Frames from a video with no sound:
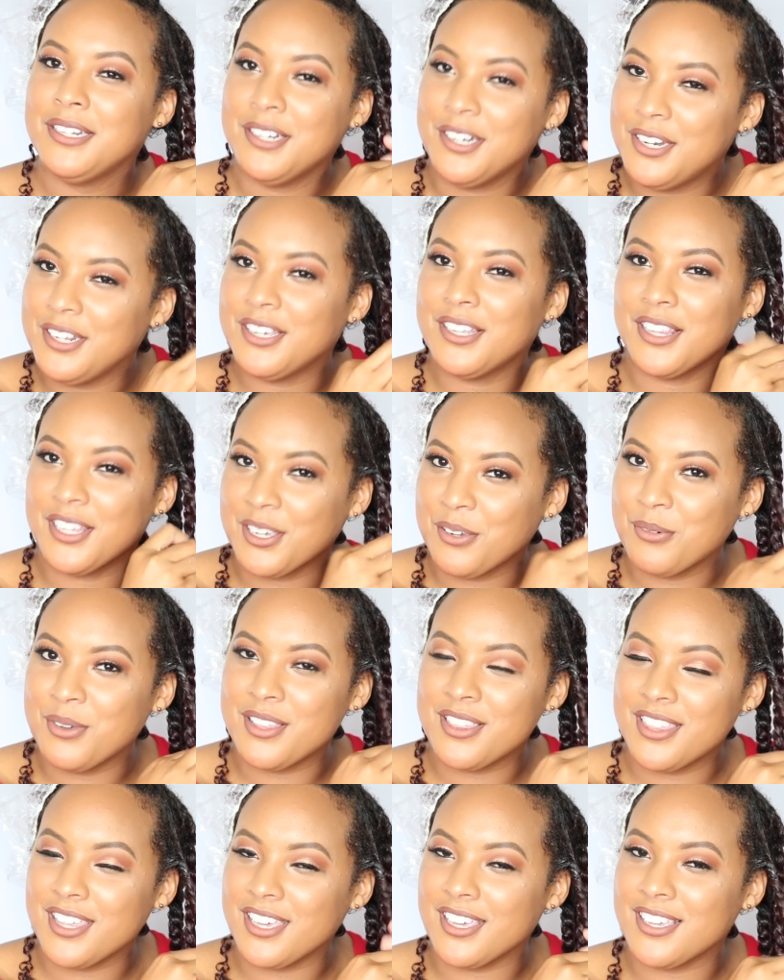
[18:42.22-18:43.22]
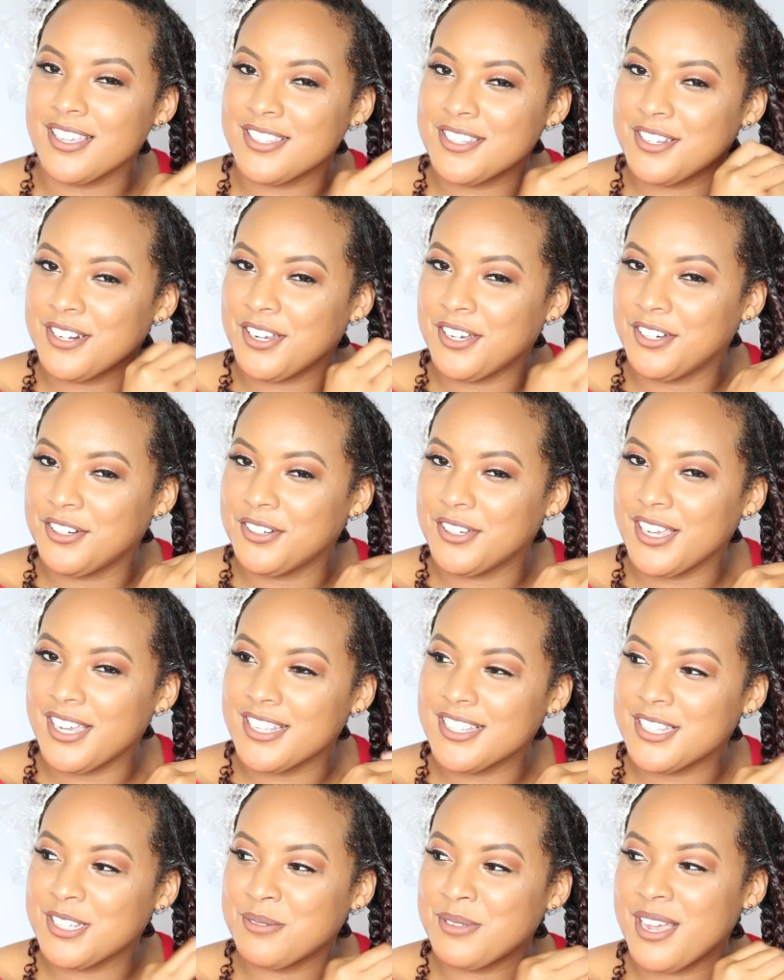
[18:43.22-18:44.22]
dealing with things, you know,
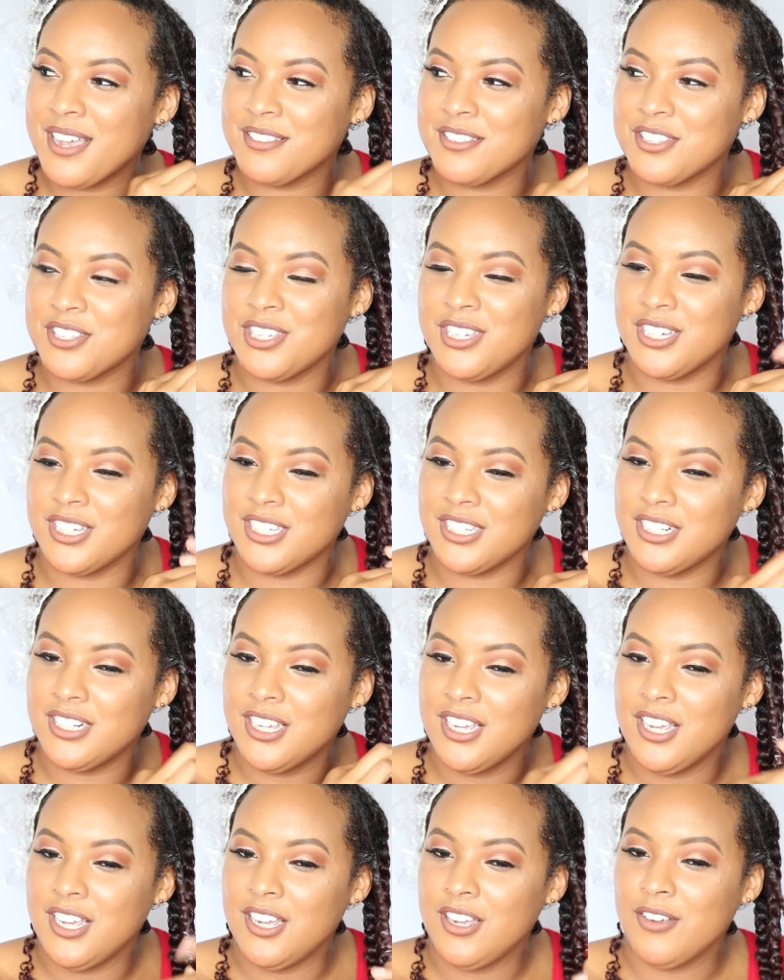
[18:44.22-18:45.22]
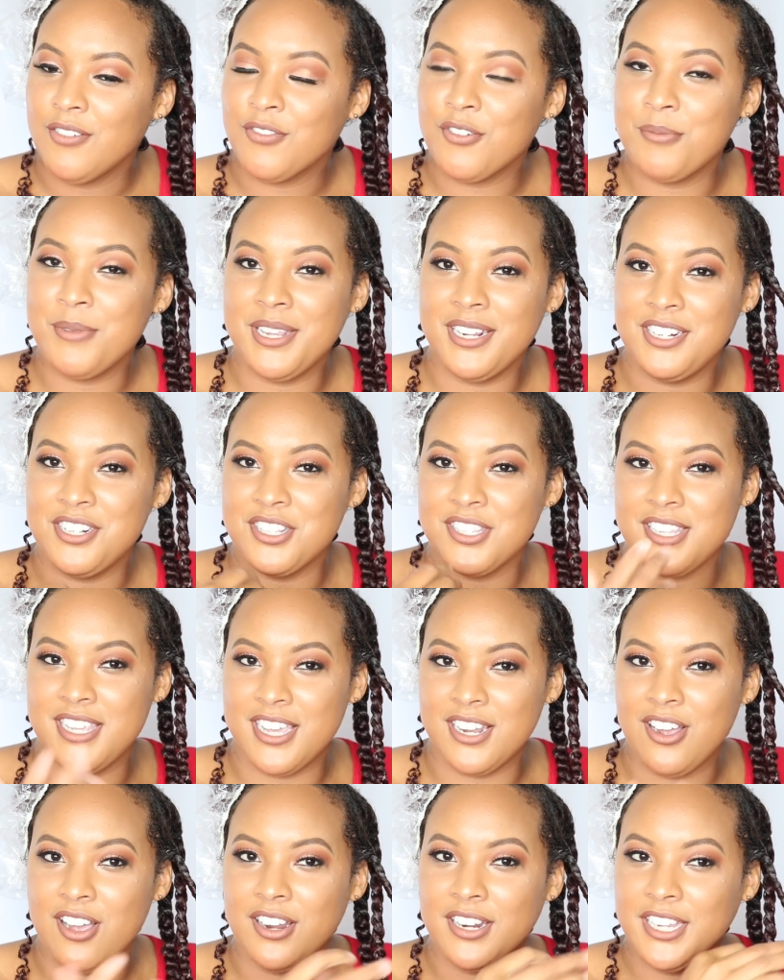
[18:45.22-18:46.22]
and sometimes it's good for me to just
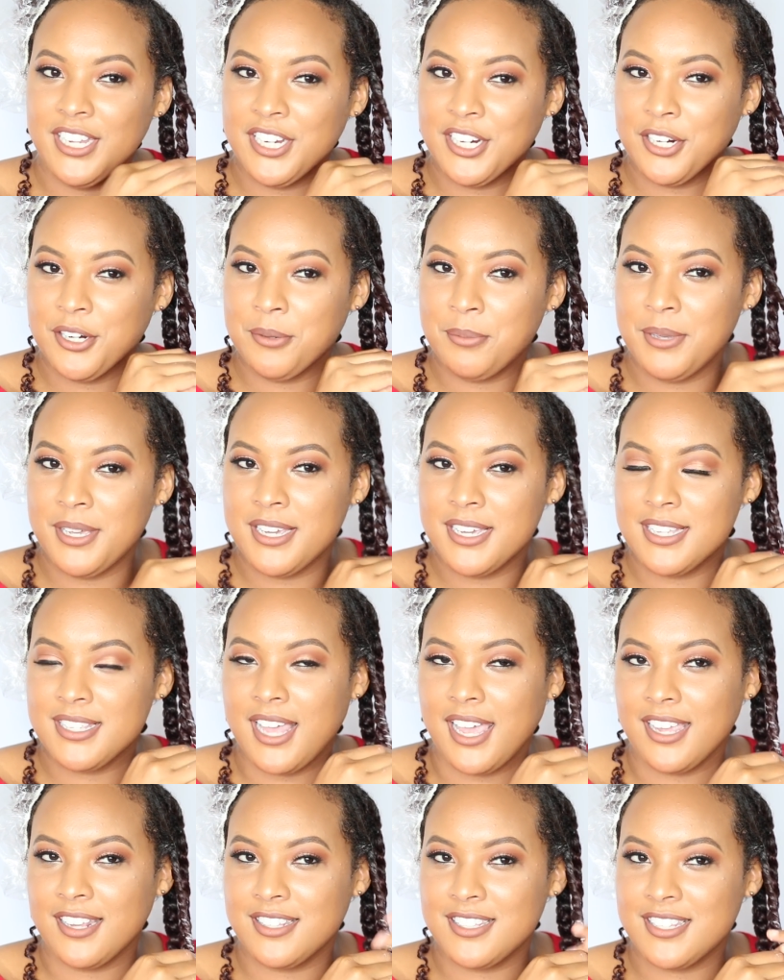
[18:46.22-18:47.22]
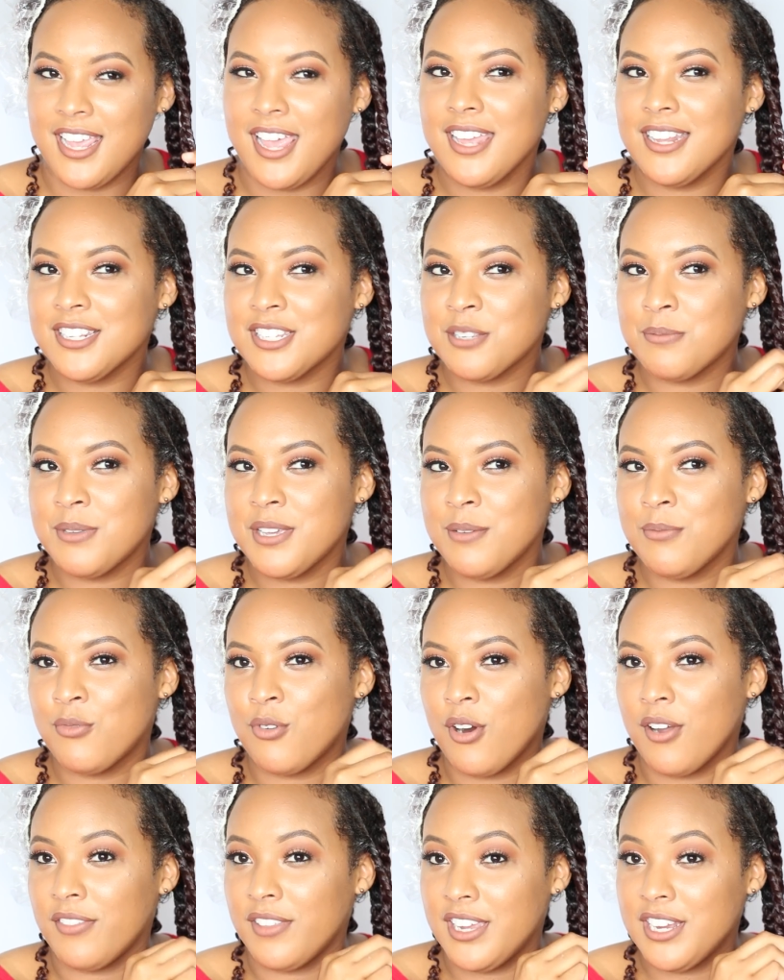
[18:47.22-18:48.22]
get on here because I tend to be
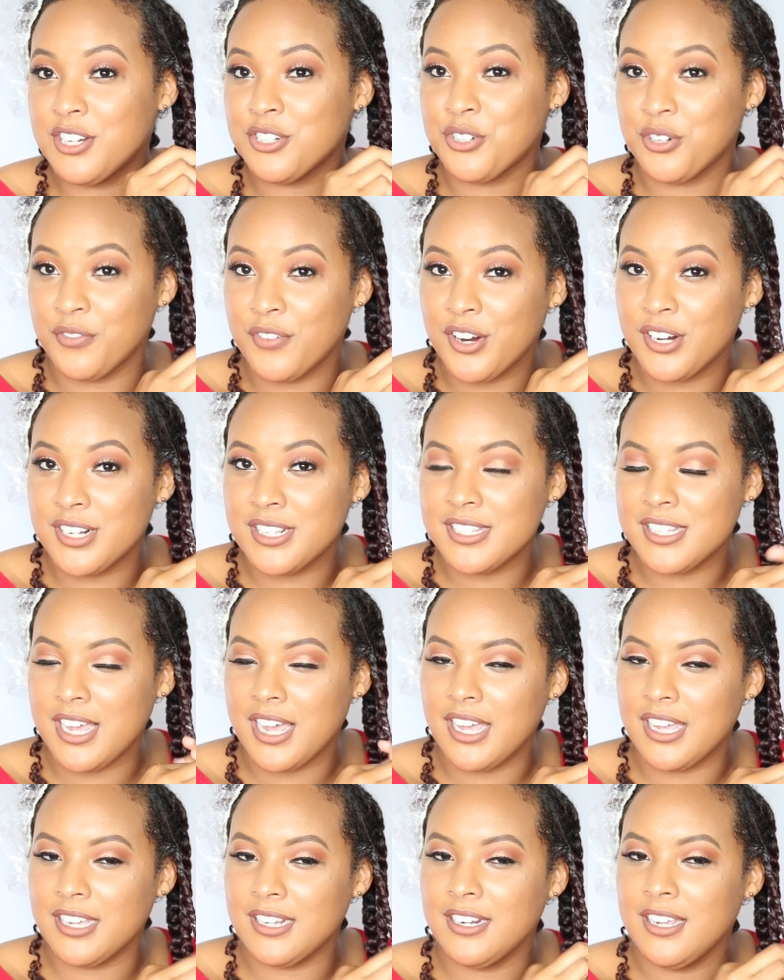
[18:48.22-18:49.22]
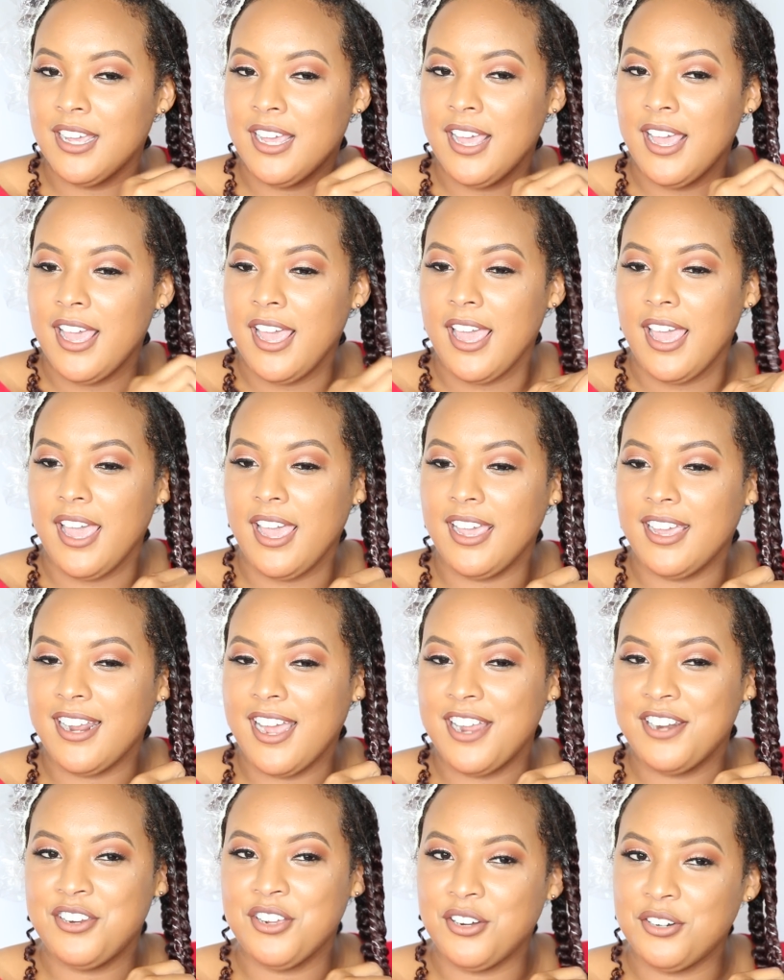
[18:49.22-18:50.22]
more on the introverted side, and
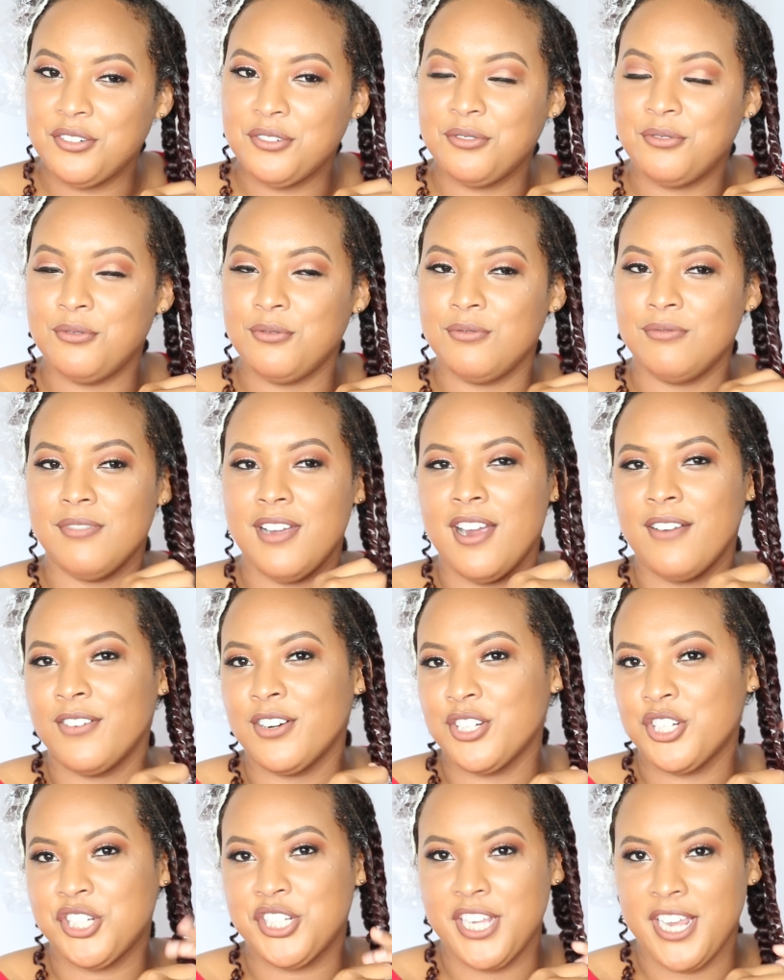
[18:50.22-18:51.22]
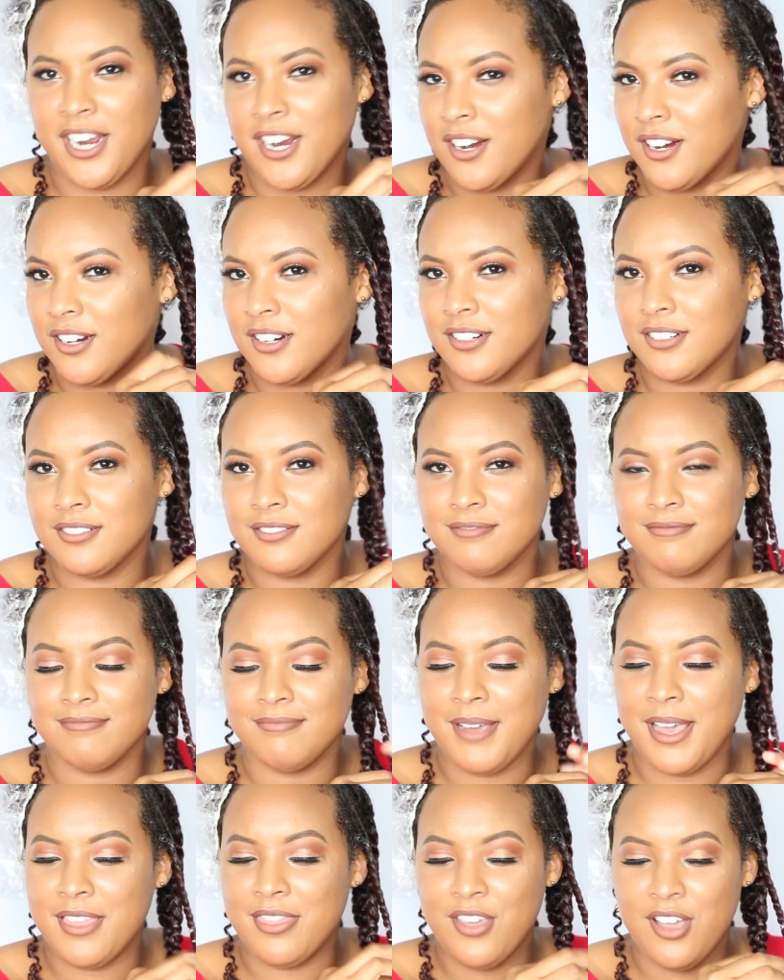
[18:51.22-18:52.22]
I don't ever share
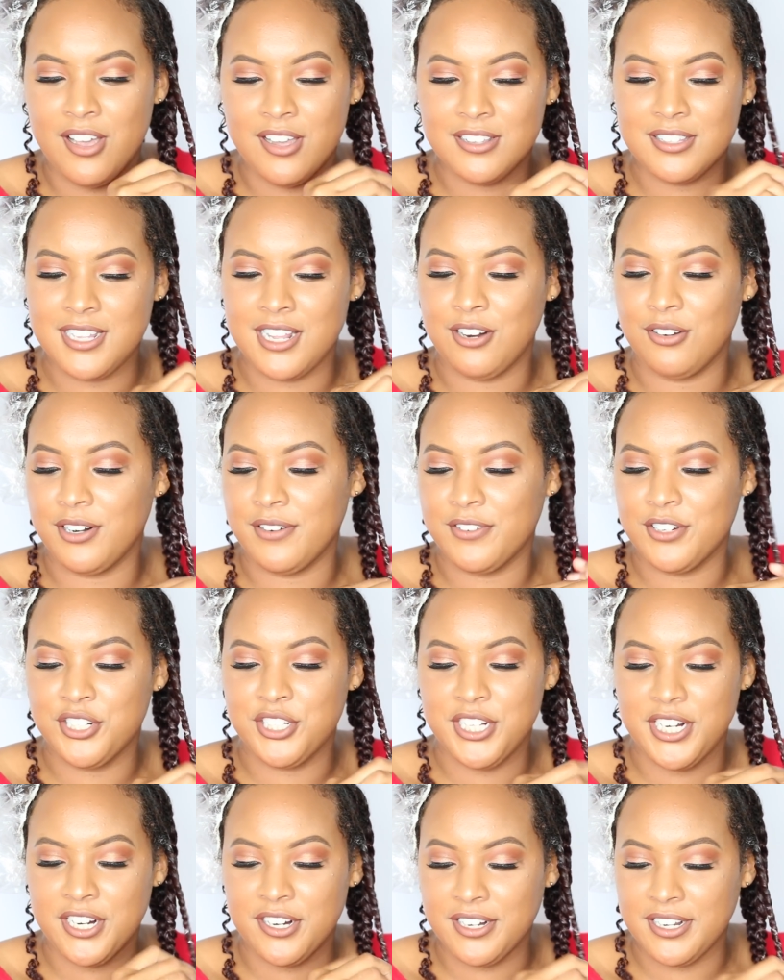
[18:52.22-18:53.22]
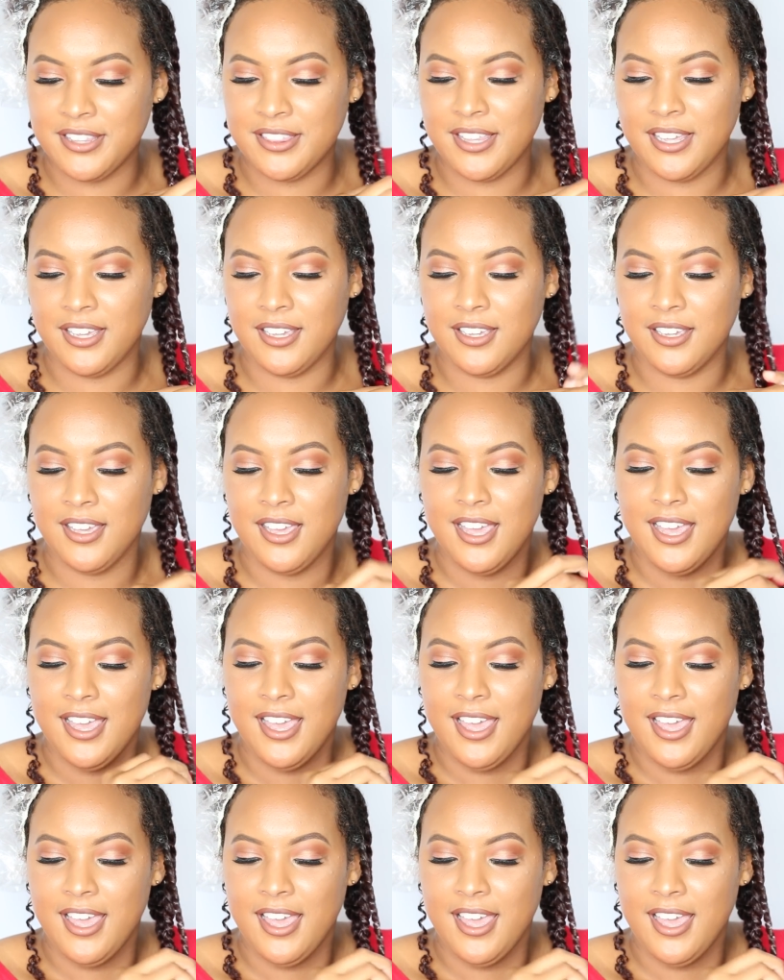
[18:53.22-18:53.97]
my thoughts. I don't ever share anything.